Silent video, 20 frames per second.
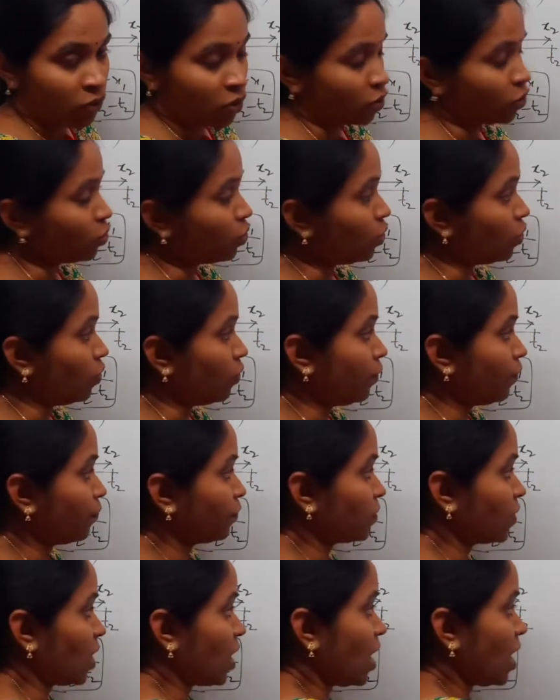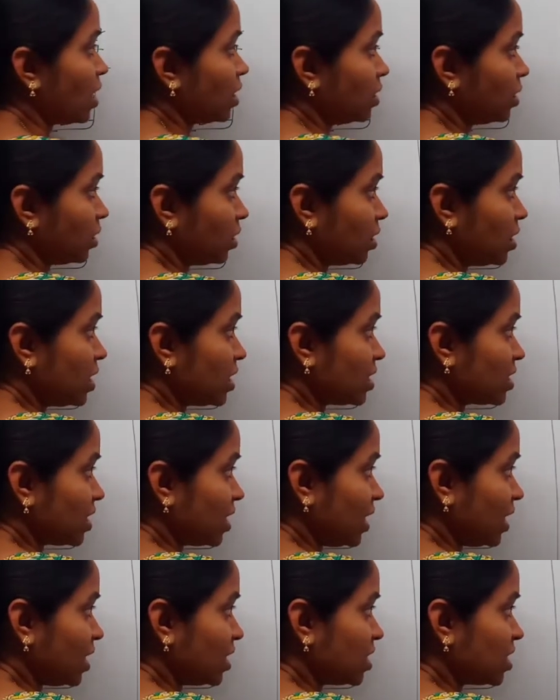know at this
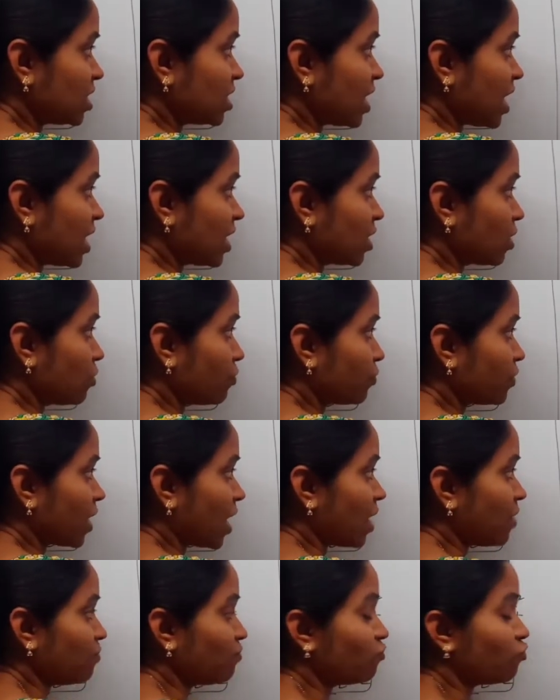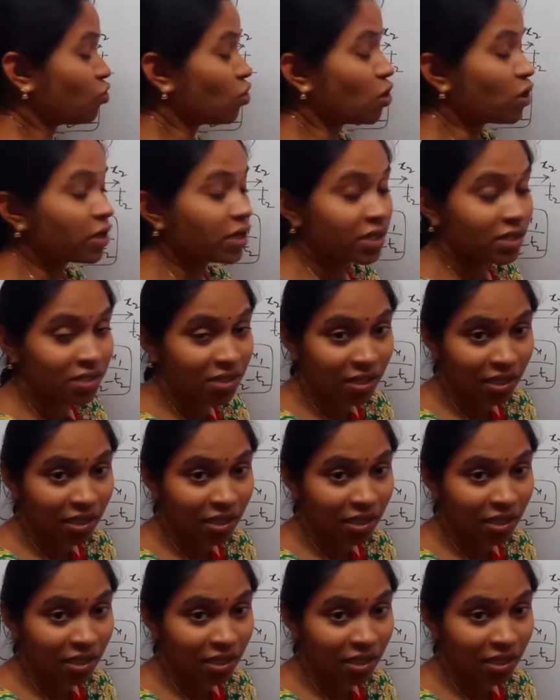instant of time what is